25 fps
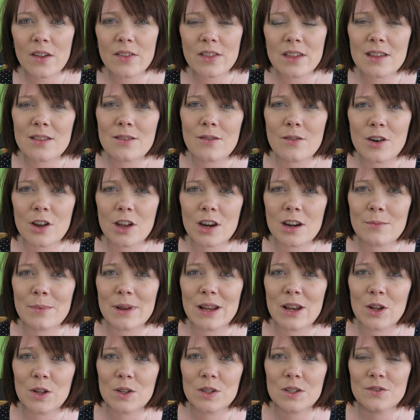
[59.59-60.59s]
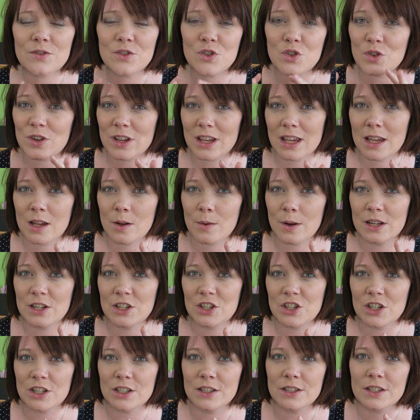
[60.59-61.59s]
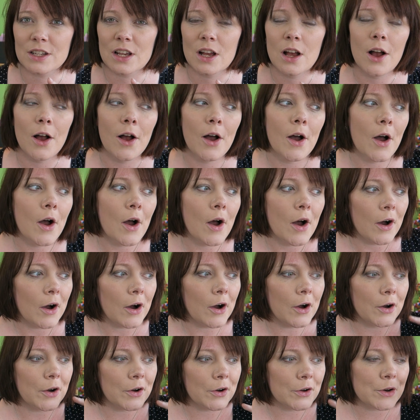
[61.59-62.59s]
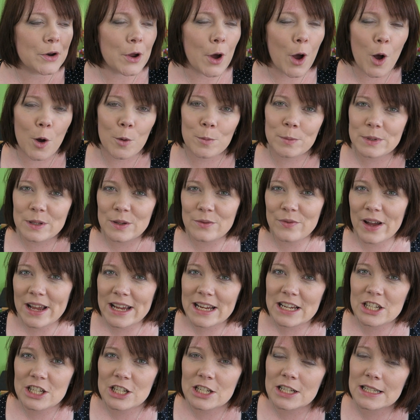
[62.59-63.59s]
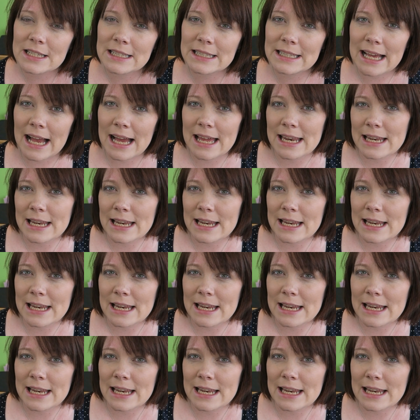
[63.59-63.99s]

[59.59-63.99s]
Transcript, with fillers: I think there are going to be lots of tricky questions on observations